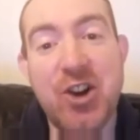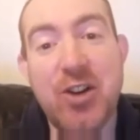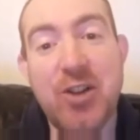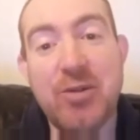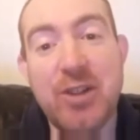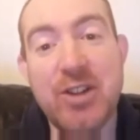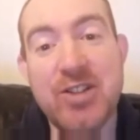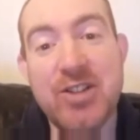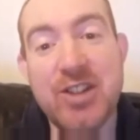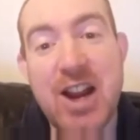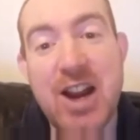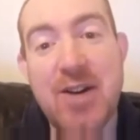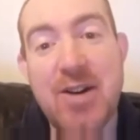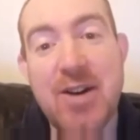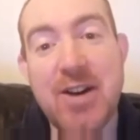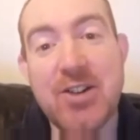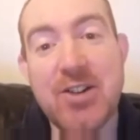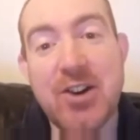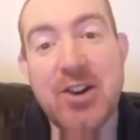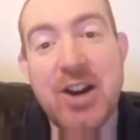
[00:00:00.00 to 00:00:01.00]
of his
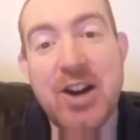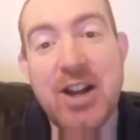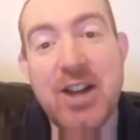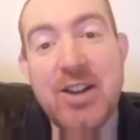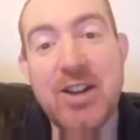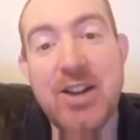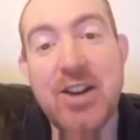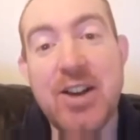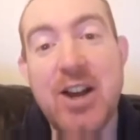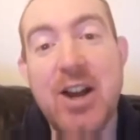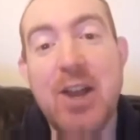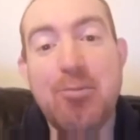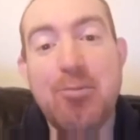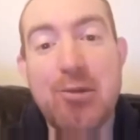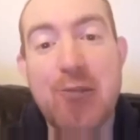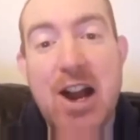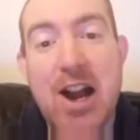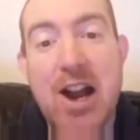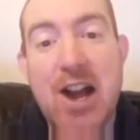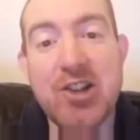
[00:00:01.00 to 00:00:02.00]
character, and a
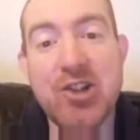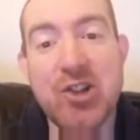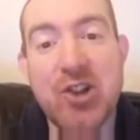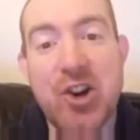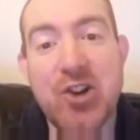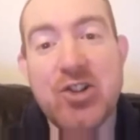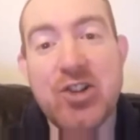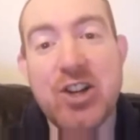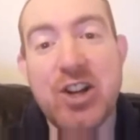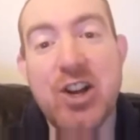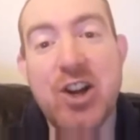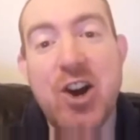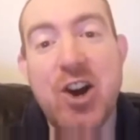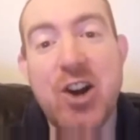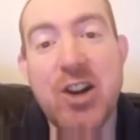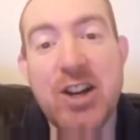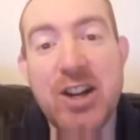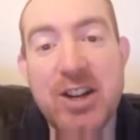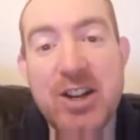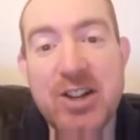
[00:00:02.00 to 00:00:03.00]
brash sort of
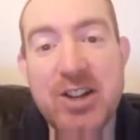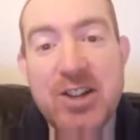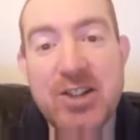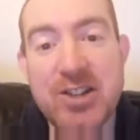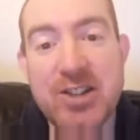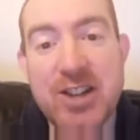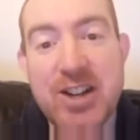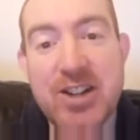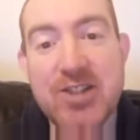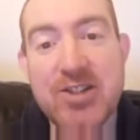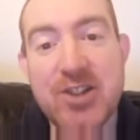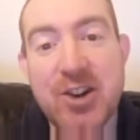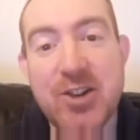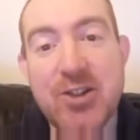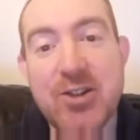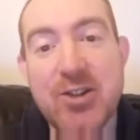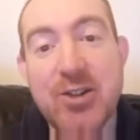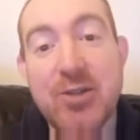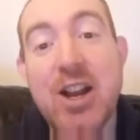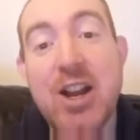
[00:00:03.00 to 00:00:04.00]
cockiness, that sort
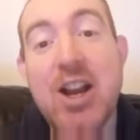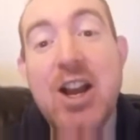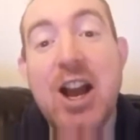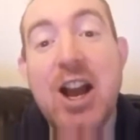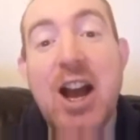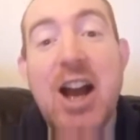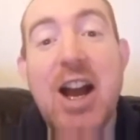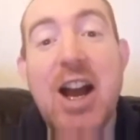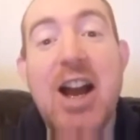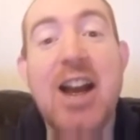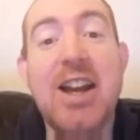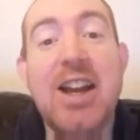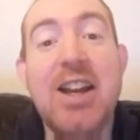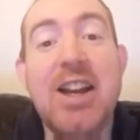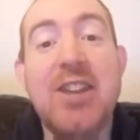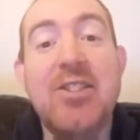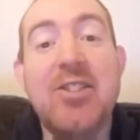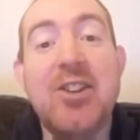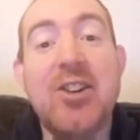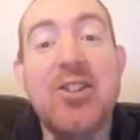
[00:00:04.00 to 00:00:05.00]
of,
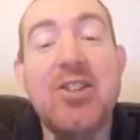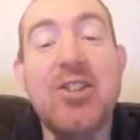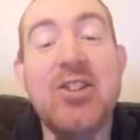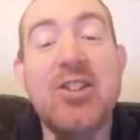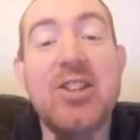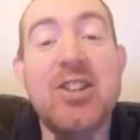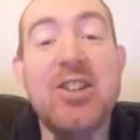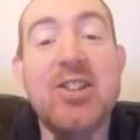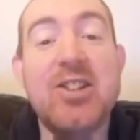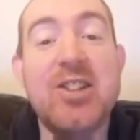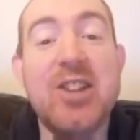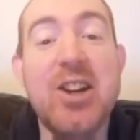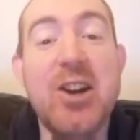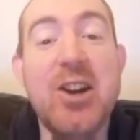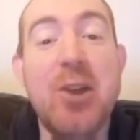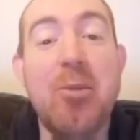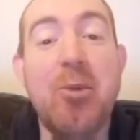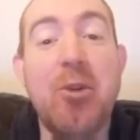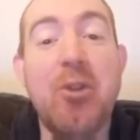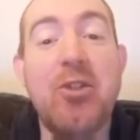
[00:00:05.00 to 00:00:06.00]
he's sort of
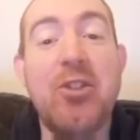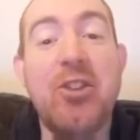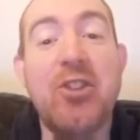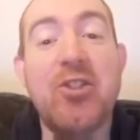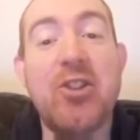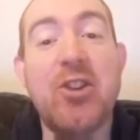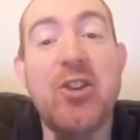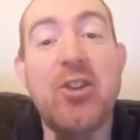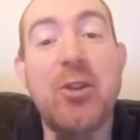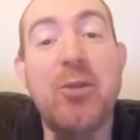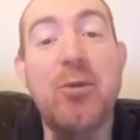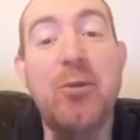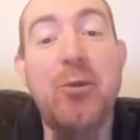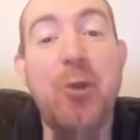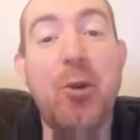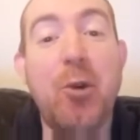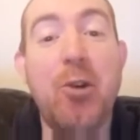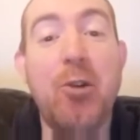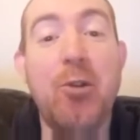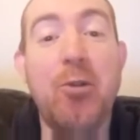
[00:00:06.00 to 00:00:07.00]
sincere, but the sort of
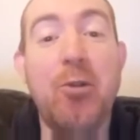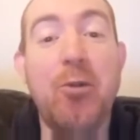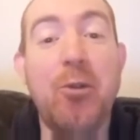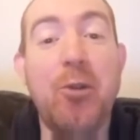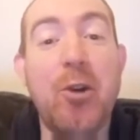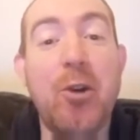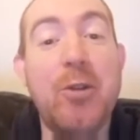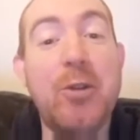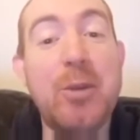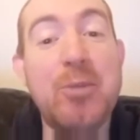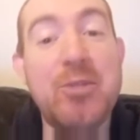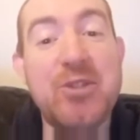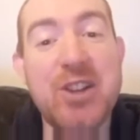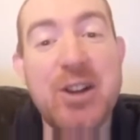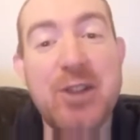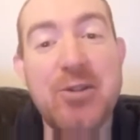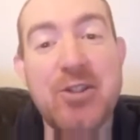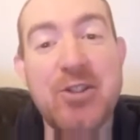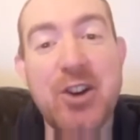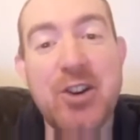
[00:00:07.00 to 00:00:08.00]
full of
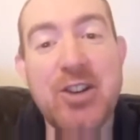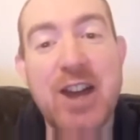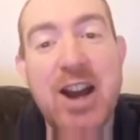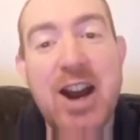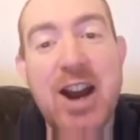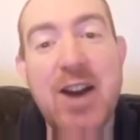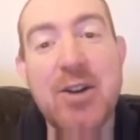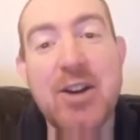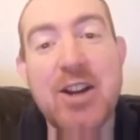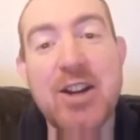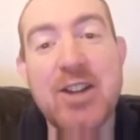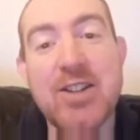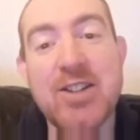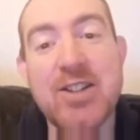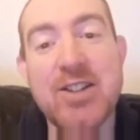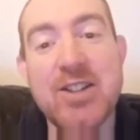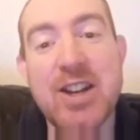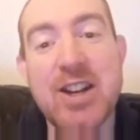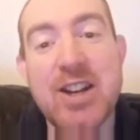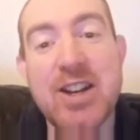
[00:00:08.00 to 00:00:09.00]
himself sort of arrogance
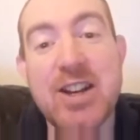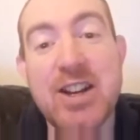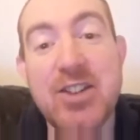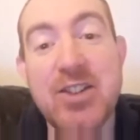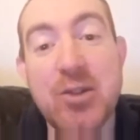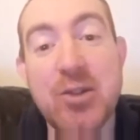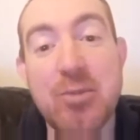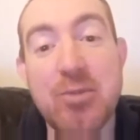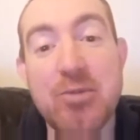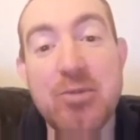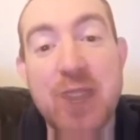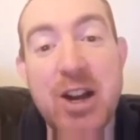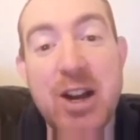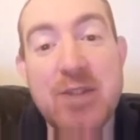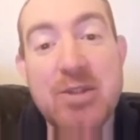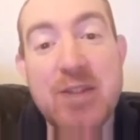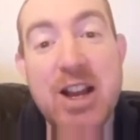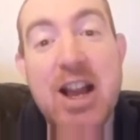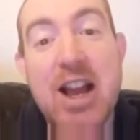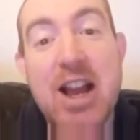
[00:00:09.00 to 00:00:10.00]
that he
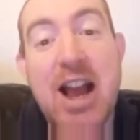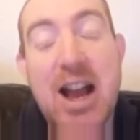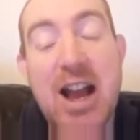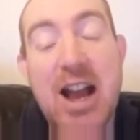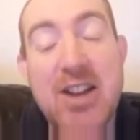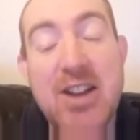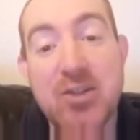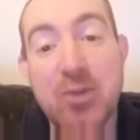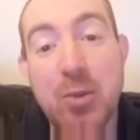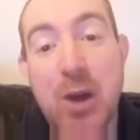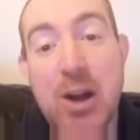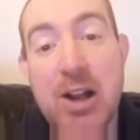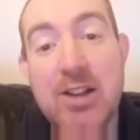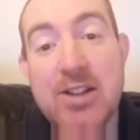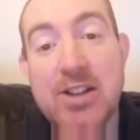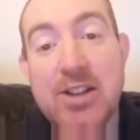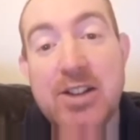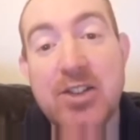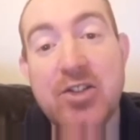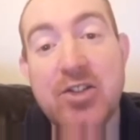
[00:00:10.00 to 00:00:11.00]
sometimes has as well,
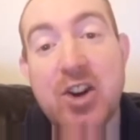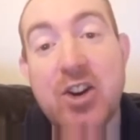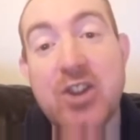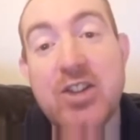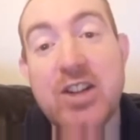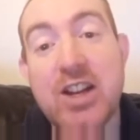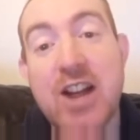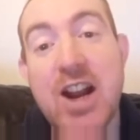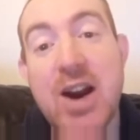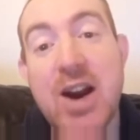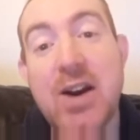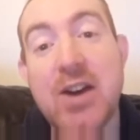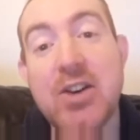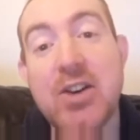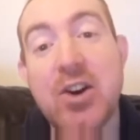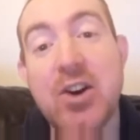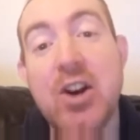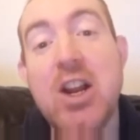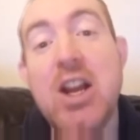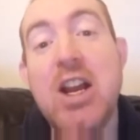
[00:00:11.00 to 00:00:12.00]
the sort of
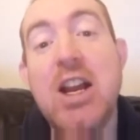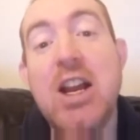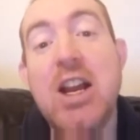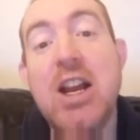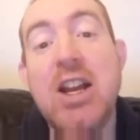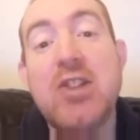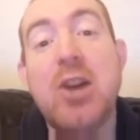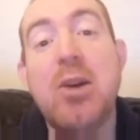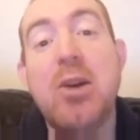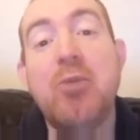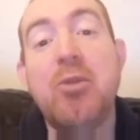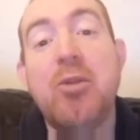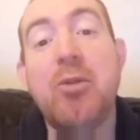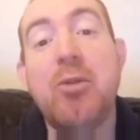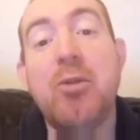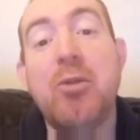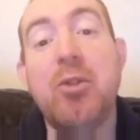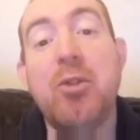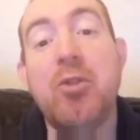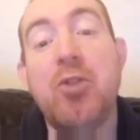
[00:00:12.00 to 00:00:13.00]
character. In terms of
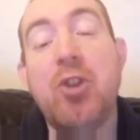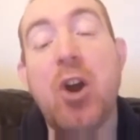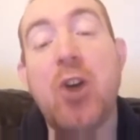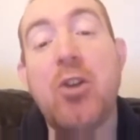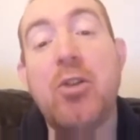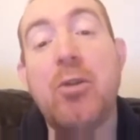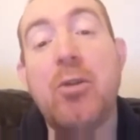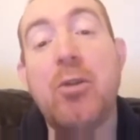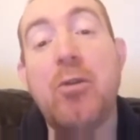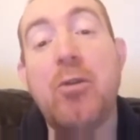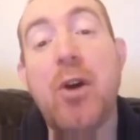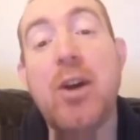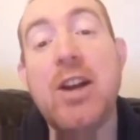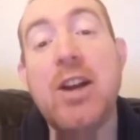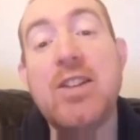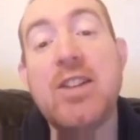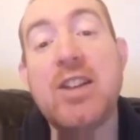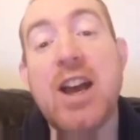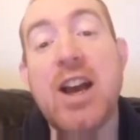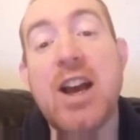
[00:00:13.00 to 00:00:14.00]
sort of a
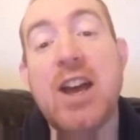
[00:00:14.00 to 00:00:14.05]
vice